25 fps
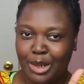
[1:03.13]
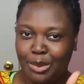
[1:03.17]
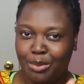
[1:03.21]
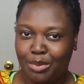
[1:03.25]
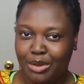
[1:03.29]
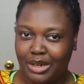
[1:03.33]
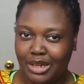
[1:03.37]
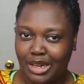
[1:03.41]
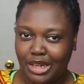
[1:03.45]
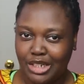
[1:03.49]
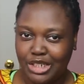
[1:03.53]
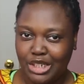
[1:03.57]

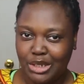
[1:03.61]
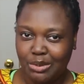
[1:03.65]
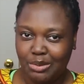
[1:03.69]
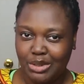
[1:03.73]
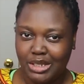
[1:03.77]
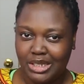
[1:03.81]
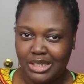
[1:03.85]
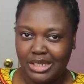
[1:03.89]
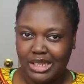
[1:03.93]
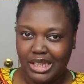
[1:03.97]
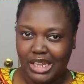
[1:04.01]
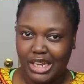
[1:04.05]
production
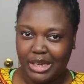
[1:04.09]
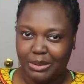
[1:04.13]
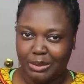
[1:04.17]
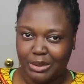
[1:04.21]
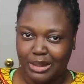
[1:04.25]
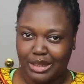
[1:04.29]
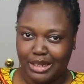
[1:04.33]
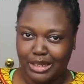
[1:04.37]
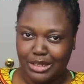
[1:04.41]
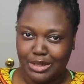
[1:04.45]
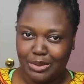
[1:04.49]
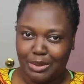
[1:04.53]
was slick
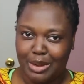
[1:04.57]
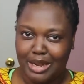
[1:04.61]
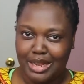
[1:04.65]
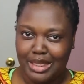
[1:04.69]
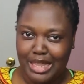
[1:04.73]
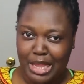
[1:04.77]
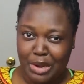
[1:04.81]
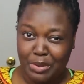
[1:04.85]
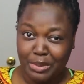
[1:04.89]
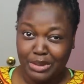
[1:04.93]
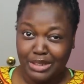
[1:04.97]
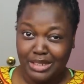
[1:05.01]
with this
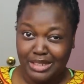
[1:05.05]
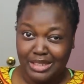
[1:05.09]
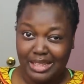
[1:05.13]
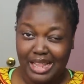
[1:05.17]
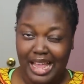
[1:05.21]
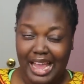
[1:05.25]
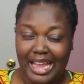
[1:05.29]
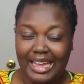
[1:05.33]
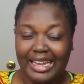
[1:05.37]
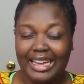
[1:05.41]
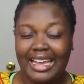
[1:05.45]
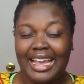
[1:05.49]
one. They were
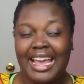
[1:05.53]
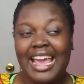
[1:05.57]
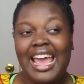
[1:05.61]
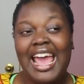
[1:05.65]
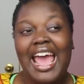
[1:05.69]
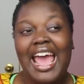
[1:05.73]
slick.